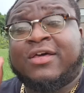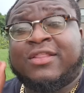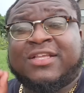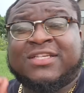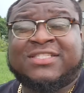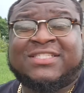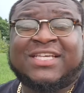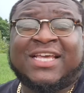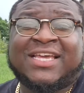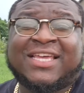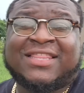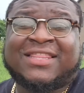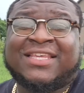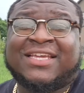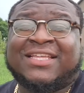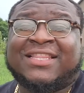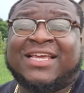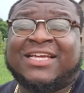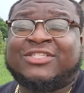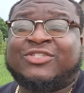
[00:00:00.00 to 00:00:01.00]
Now, the second
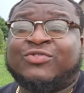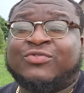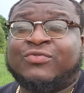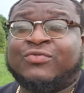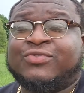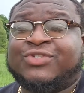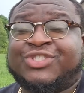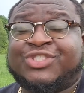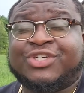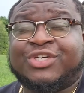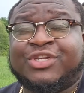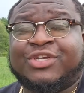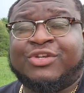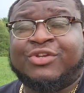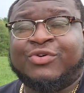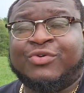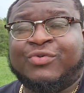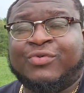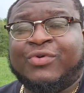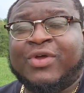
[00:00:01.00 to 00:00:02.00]
thing that you
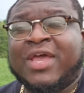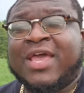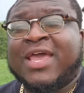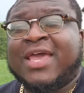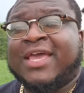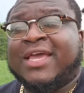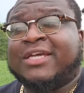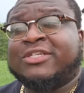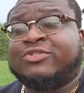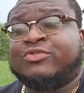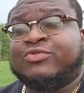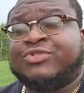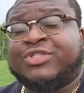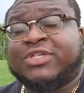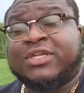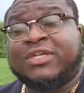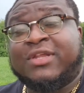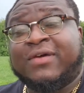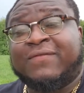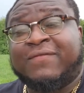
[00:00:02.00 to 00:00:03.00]
should do is you
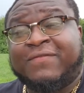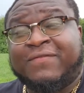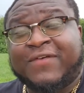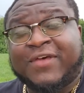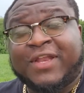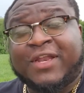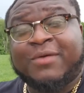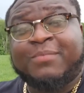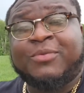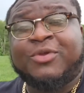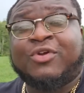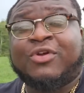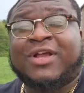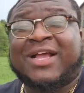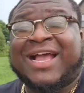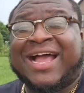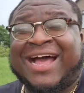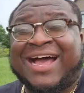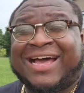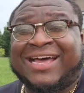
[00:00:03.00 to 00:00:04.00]
should develop your
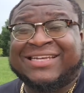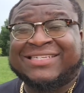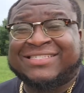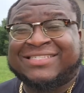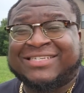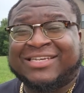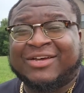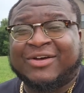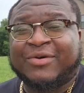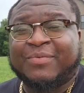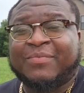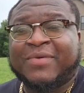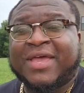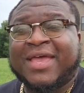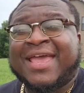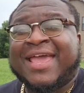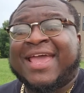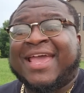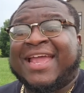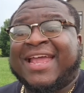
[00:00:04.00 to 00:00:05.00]
concept
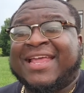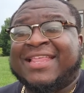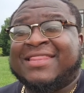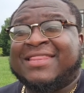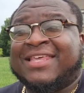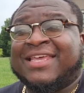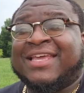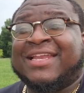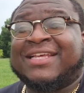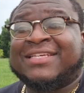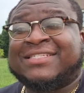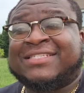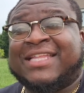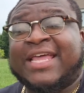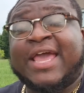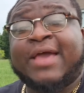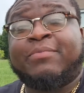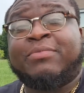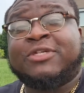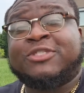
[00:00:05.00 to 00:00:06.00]
and then
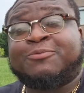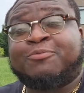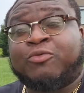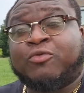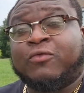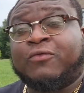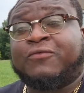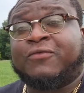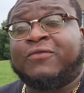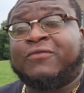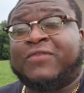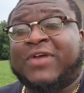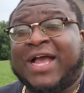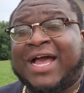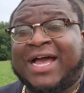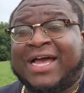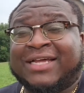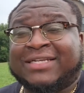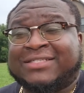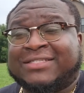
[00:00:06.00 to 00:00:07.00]
establish proof of
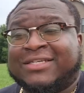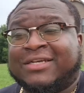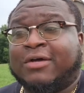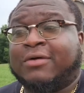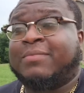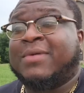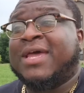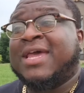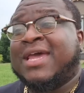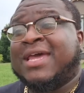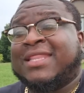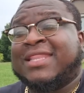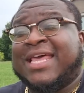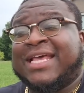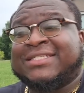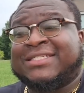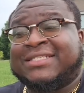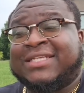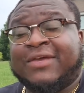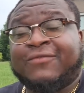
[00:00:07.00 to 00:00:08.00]
concept.
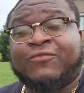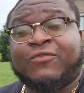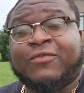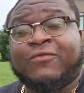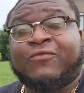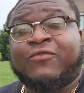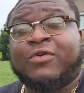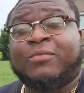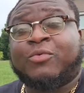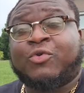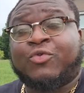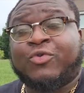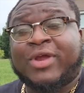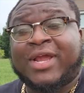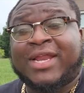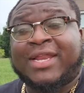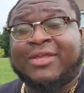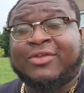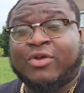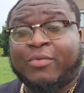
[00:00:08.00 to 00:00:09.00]
That's different from
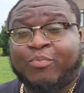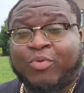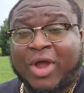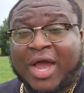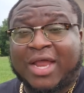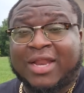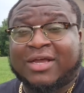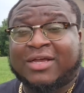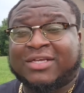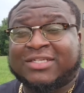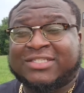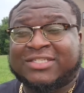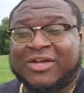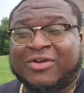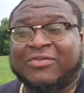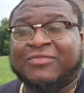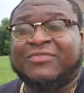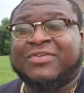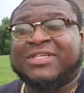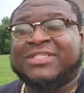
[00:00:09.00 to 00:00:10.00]
creating your product or
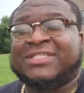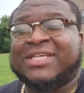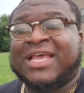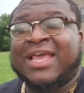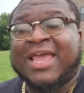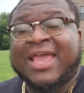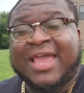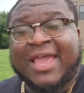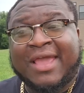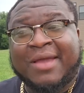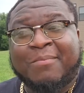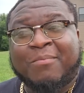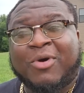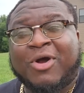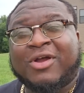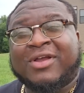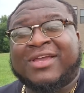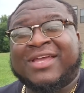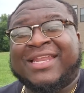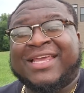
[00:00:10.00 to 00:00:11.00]
service and
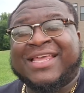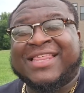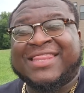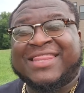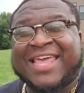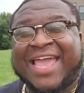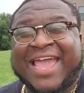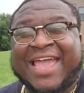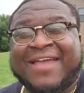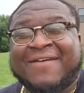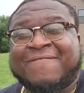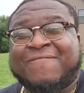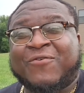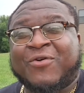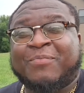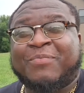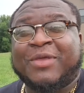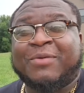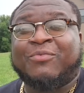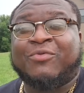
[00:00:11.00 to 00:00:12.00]
marketing that
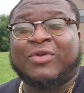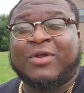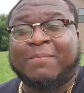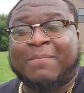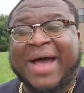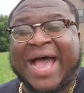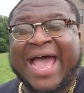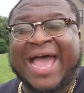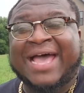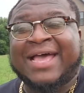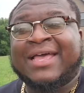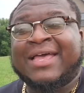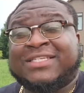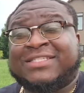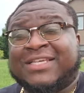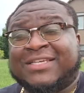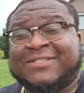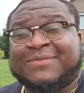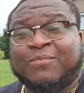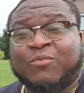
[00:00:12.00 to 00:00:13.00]
for people to buy.
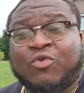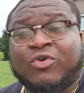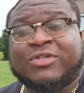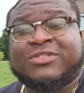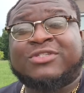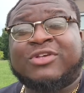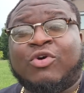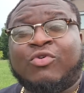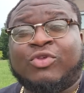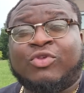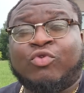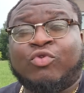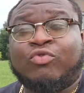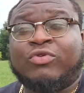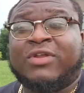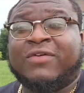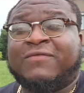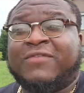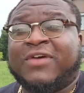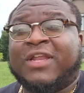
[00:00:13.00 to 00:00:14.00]
This is more so
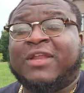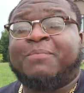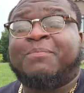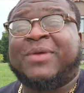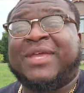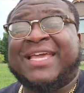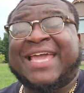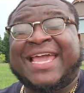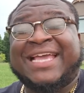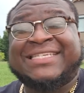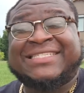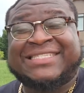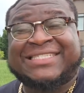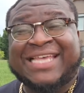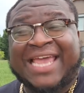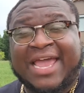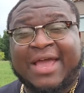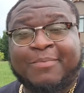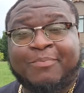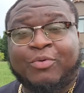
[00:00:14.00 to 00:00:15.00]
you developing a
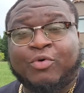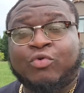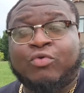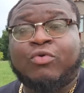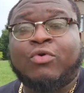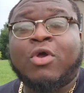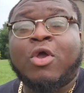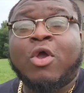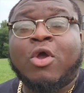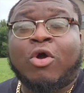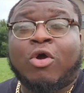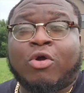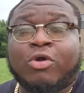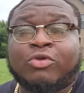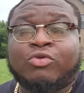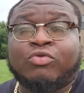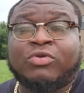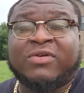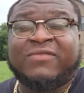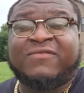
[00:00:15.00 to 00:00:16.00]
sample or
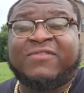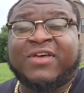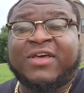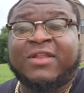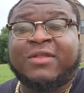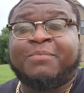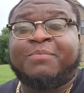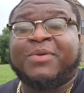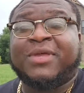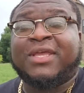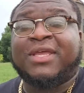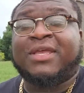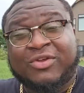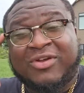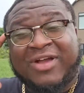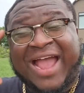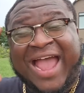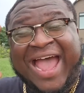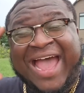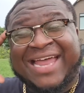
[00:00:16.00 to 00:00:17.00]
you developing
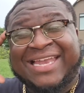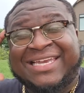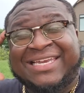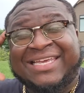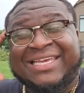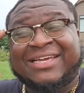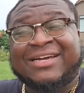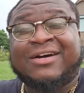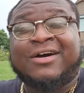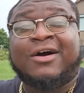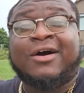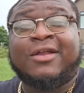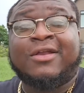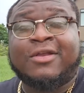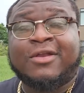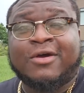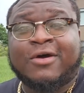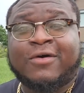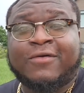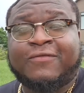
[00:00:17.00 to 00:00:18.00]
your idea
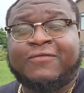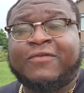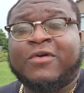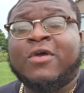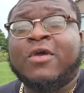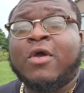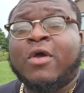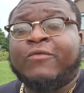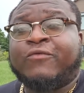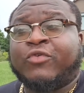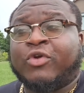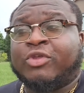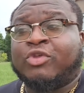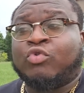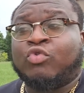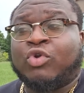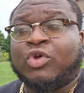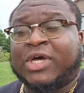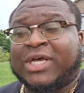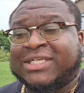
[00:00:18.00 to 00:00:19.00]
enough for
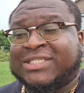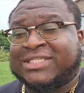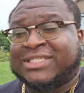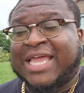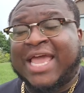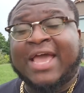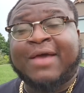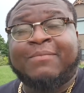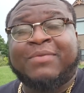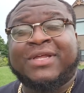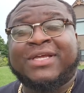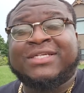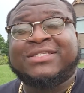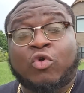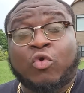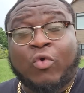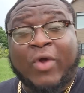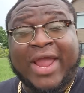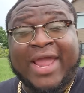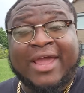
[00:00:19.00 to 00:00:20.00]
you to establish
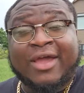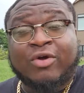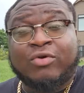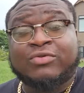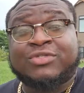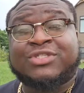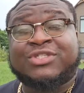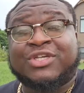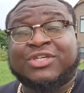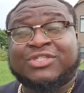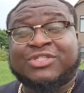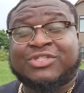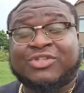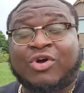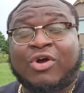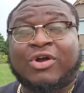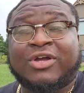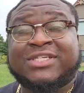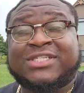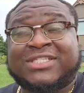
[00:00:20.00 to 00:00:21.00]
grounds to
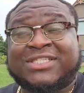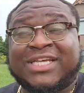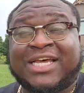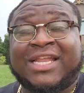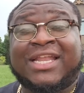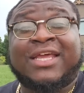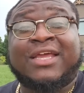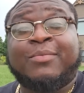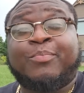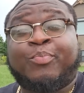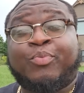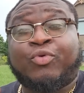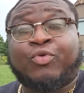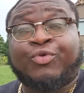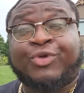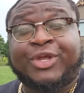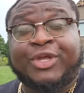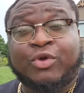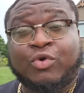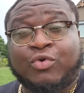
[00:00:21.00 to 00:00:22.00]
start selling
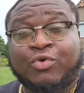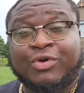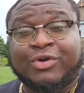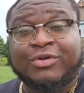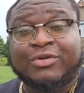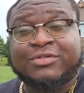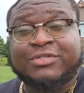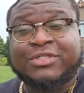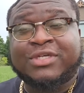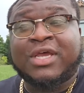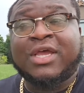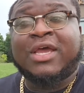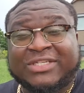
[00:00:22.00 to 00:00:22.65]
pre-orders.